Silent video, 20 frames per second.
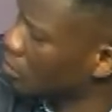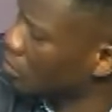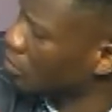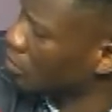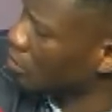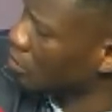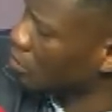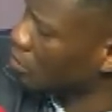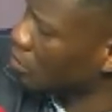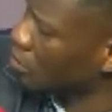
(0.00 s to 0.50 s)

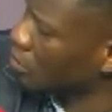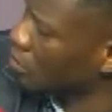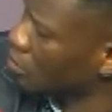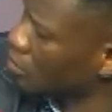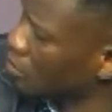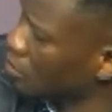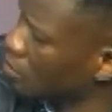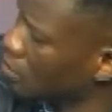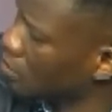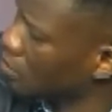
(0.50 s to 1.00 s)

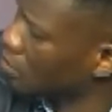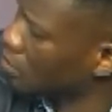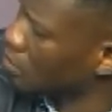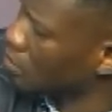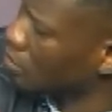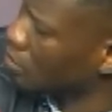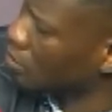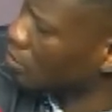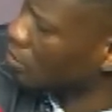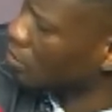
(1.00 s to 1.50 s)

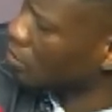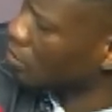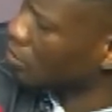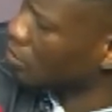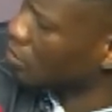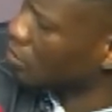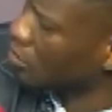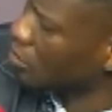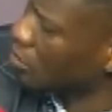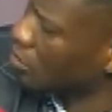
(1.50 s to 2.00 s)

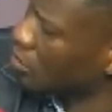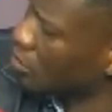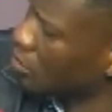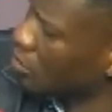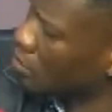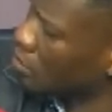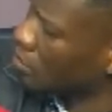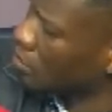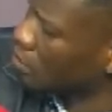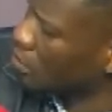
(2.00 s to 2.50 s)

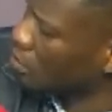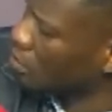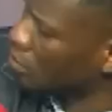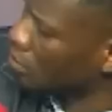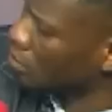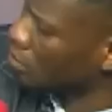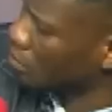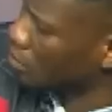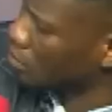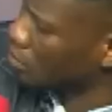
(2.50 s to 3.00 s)

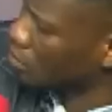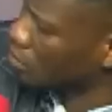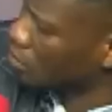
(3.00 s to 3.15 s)
(not speaking)